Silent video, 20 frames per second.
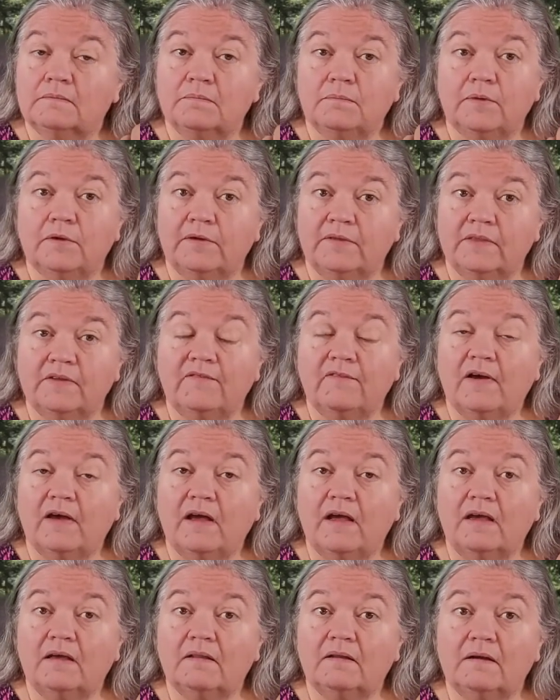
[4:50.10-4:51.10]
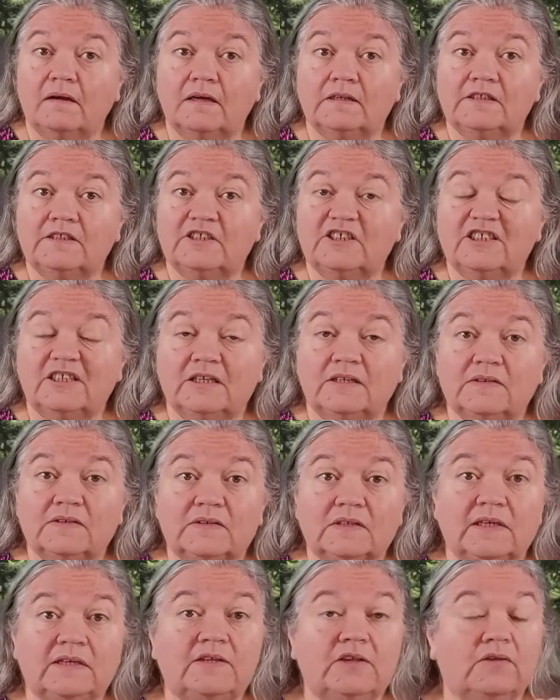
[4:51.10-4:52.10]
put the vial on your
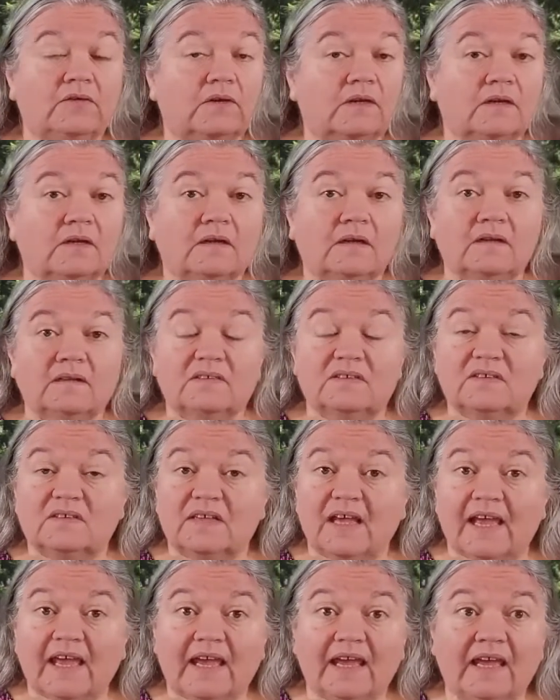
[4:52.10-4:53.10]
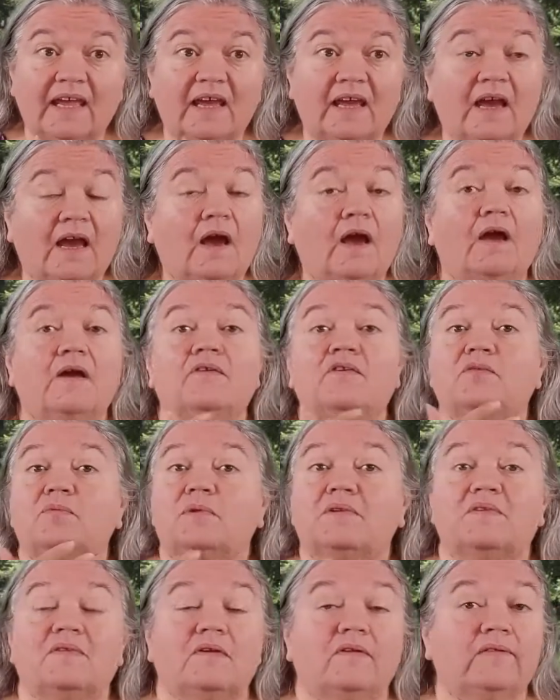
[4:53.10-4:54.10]
chest, and you can say
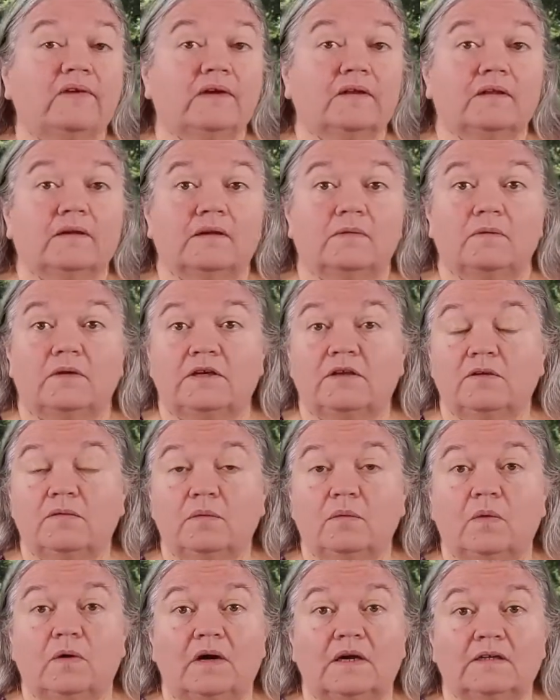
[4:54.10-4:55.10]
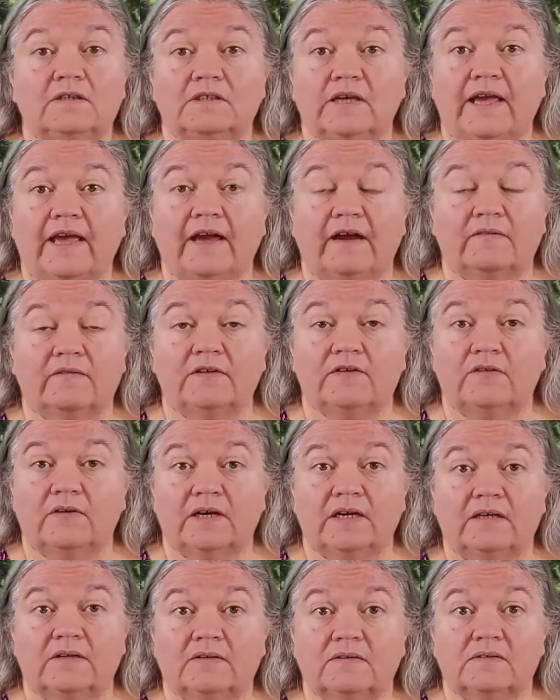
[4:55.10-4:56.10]
specifically what you want to have
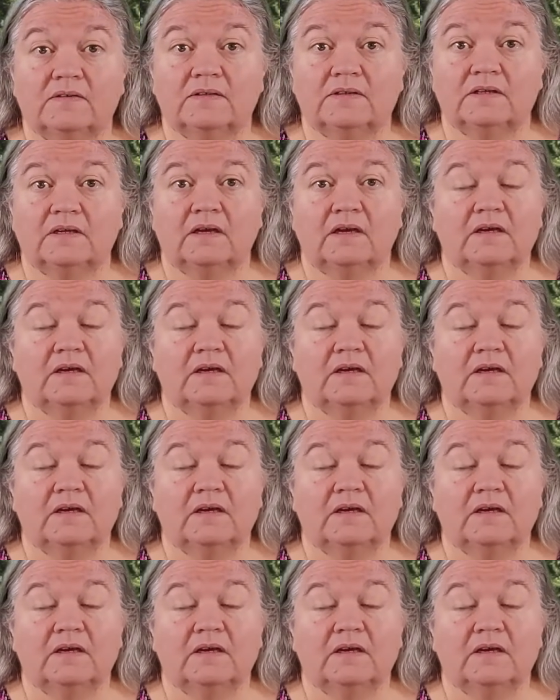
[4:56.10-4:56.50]
addressed.